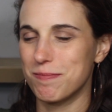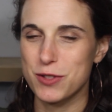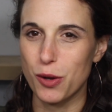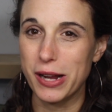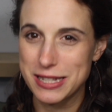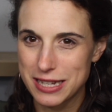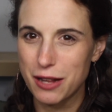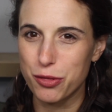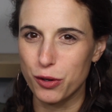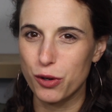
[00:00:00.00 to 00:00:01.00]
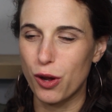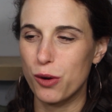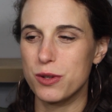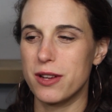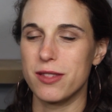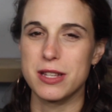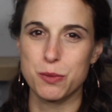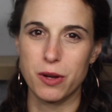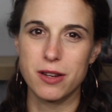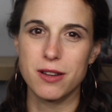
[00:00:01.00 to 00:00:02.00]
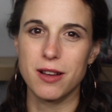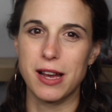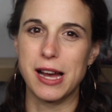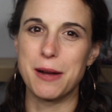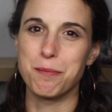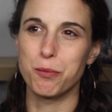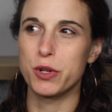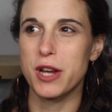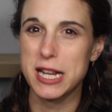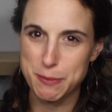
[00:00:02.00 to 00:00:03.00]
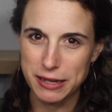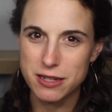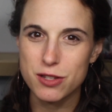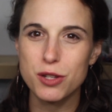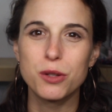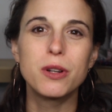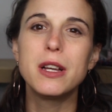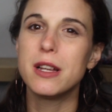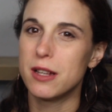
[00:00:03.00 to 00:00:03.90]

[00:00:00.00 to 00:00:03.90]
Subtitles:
so I did a 3rd coat on this one, which I expected to.